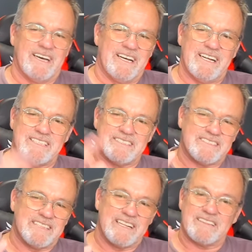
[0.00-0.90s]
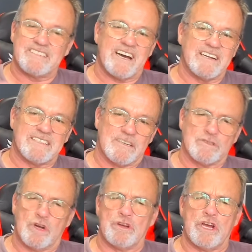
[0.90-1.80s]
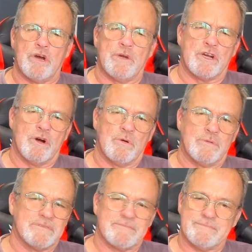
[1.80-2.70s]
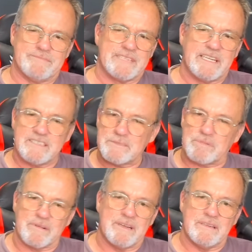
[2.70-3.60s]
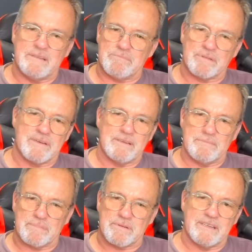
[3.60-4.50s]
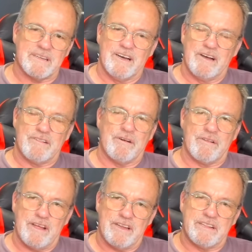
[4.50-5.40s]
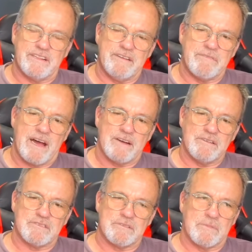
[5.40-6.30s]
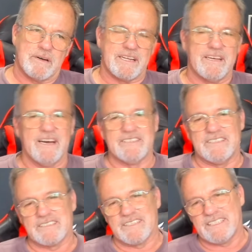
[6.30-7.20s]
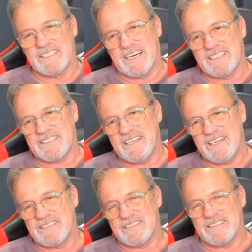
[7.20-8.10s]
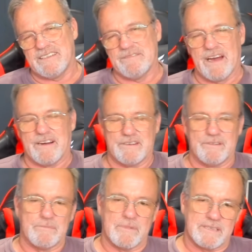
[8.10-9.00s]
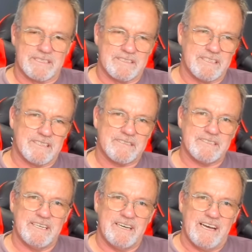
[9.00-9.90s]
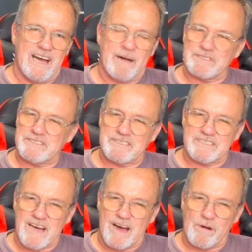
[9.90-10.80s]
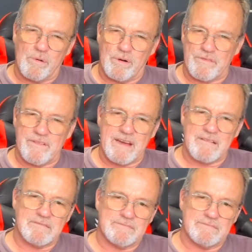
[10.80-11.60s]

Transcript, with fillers: anybody, China tells you, oh yeah, we go, they just print and print and print, and it devalues the money. Just like the United States has devalued the money, you know? How much is a dollar worth now?